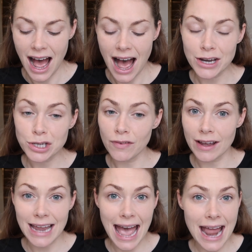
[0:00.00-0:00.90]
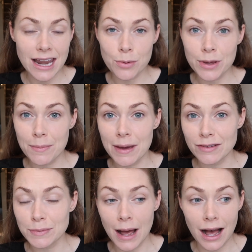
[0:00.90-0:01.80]
I just find any with a bit
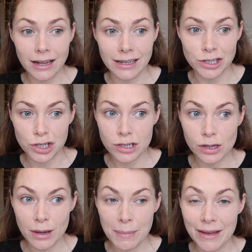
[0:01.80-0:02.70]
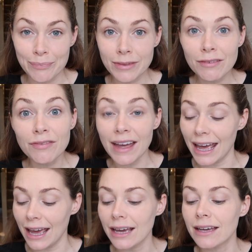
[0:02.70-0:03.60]
of sparkling just look a bit
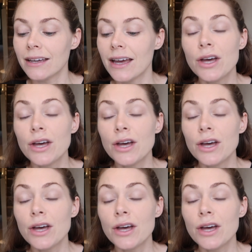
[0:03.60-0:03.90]
fake.